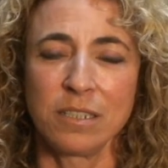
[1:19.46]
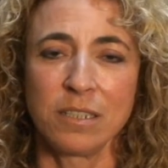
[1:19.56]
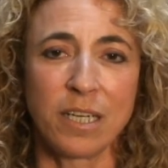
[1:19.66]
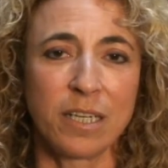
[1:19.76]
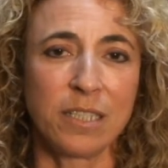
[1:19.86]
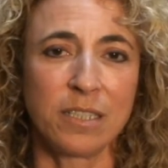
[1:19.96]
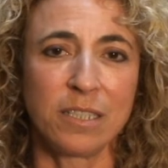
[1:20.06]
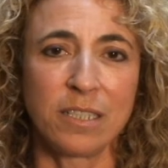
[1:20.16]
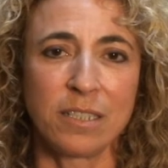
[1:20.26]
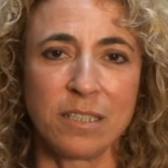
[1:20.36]
light
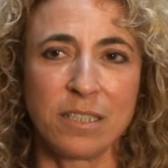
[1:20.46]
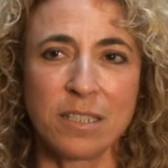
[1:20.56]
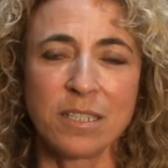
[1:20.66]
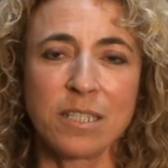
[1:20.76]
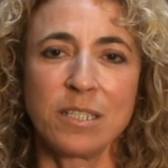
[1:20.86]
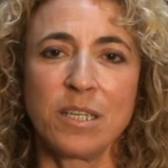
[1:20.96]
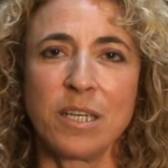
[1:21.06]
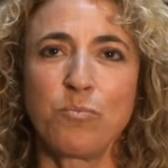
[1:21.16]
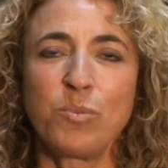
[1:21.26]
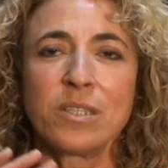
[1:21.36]
and it's just it,
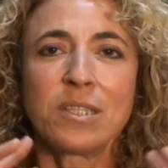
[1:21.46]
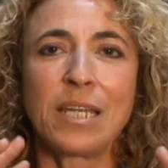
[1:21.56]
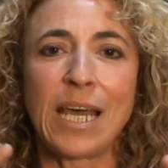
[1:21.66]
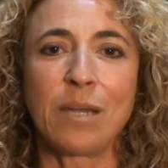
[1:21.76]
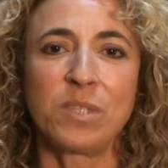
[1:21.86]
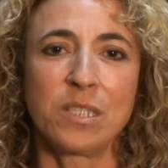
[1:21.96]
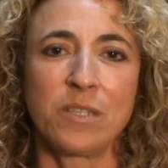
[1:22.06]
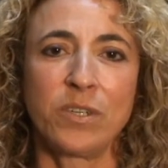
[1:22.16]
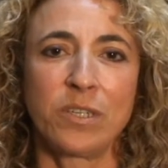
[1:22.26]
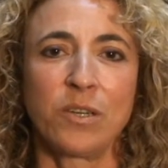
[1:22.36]
it builds an
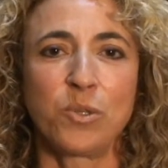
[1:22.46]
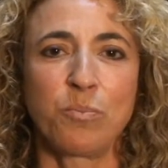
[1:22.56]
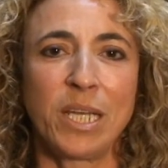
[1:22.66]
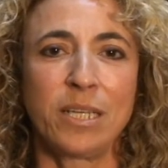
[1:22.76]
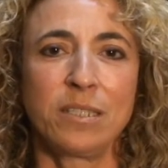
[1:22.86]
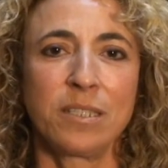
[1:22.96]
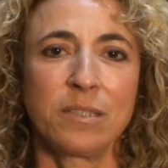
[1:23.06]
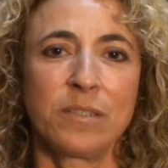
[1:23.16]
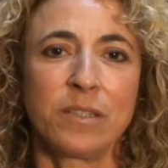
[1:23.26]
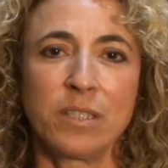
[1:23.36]
atmosphere on the
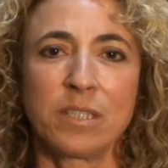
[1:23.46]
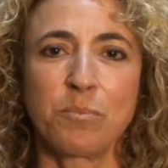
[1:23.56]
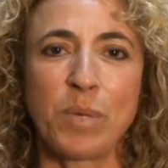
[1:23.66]
painting These